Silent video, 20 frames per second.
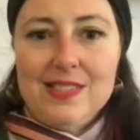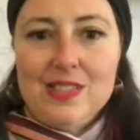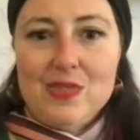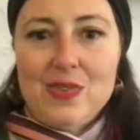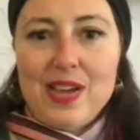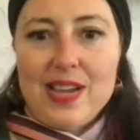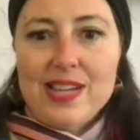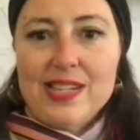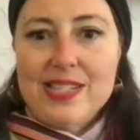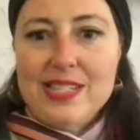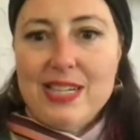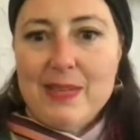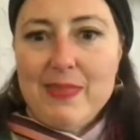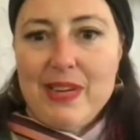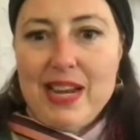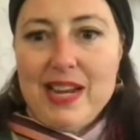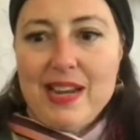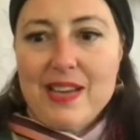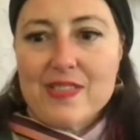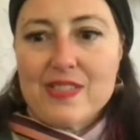do I
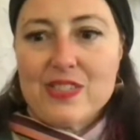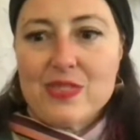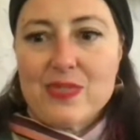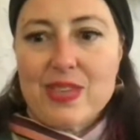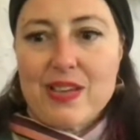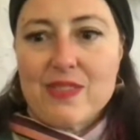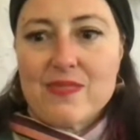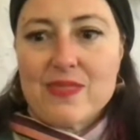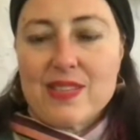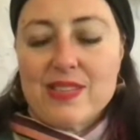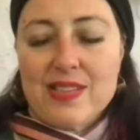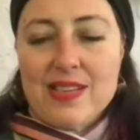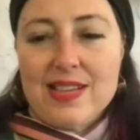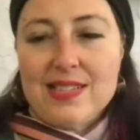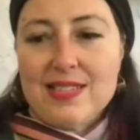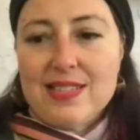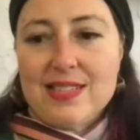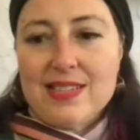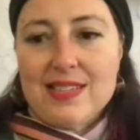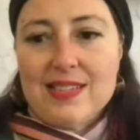intimidate others without
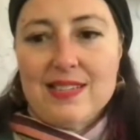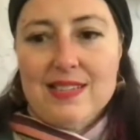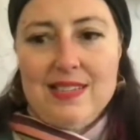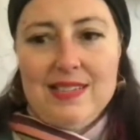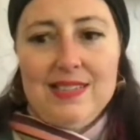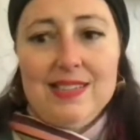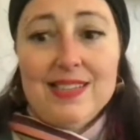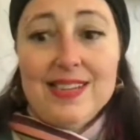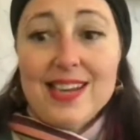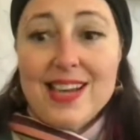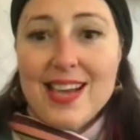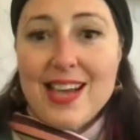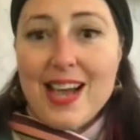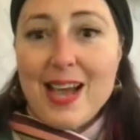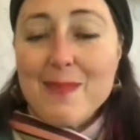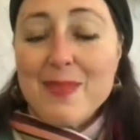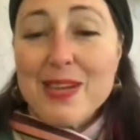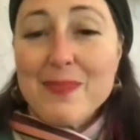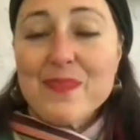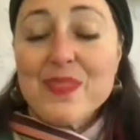realizing it?
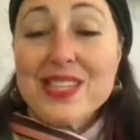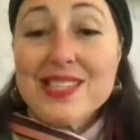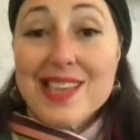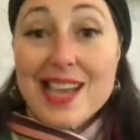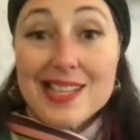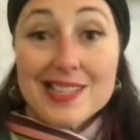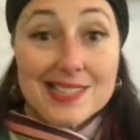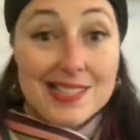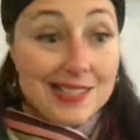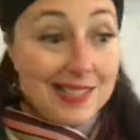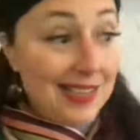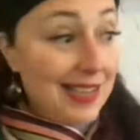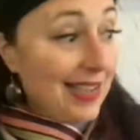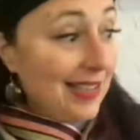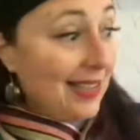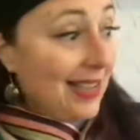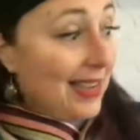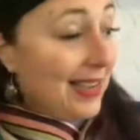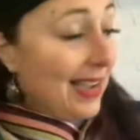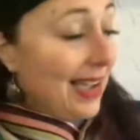I mean, that's the
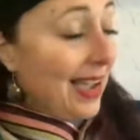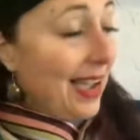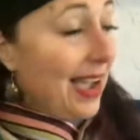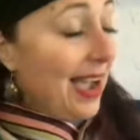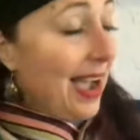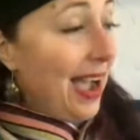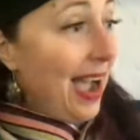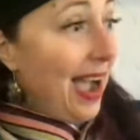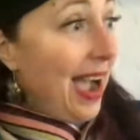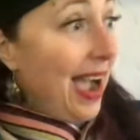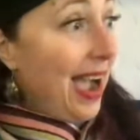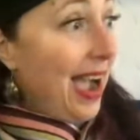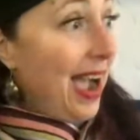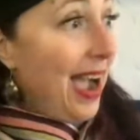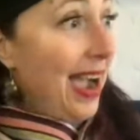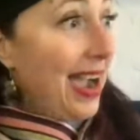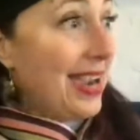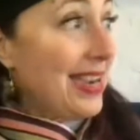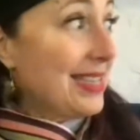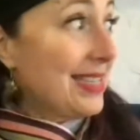thing. Like
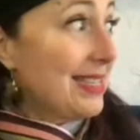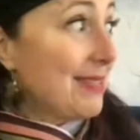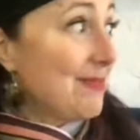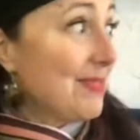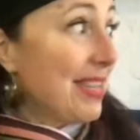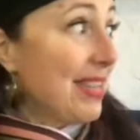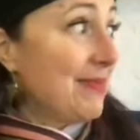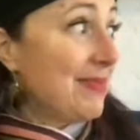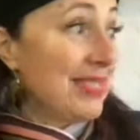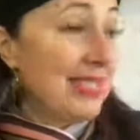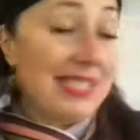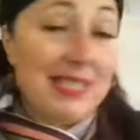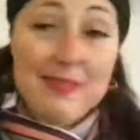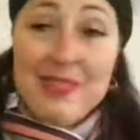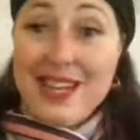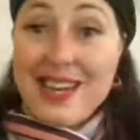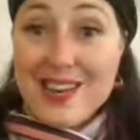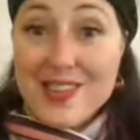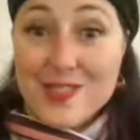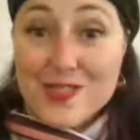I sometimes
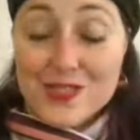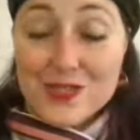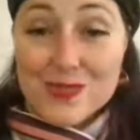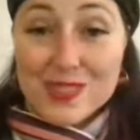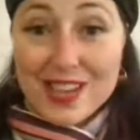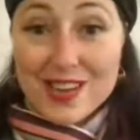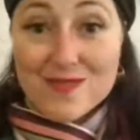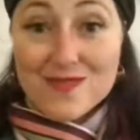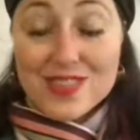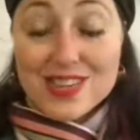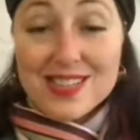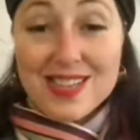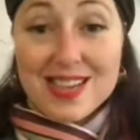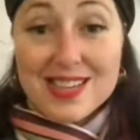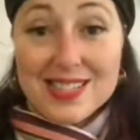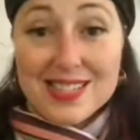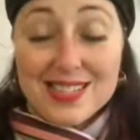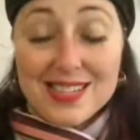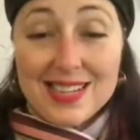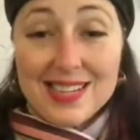intimidate others without
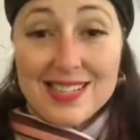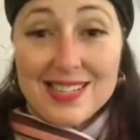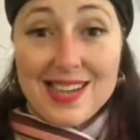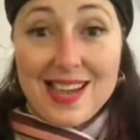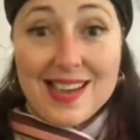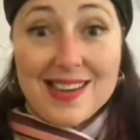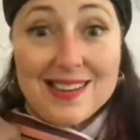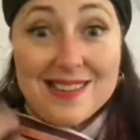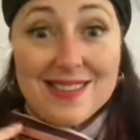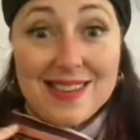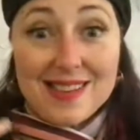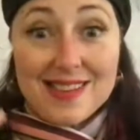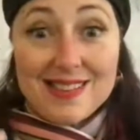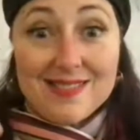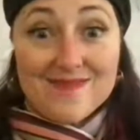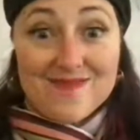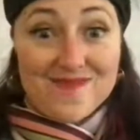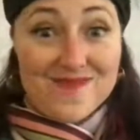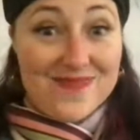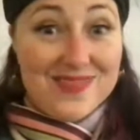realizing it. And
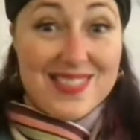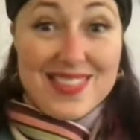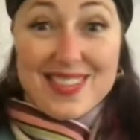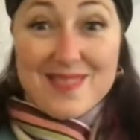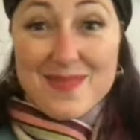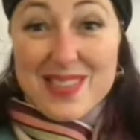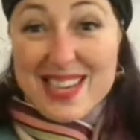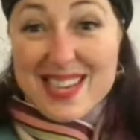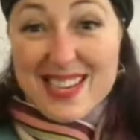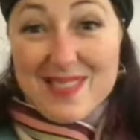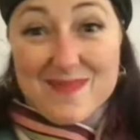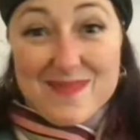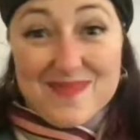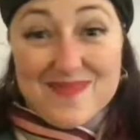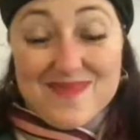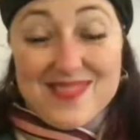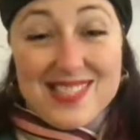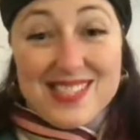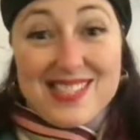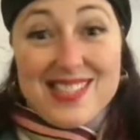look at me. I'm
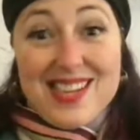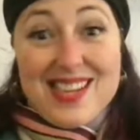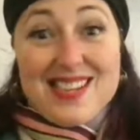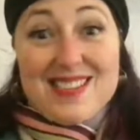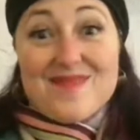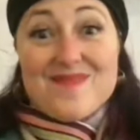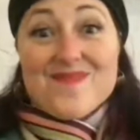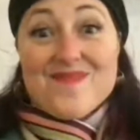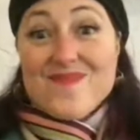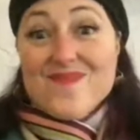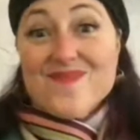just like,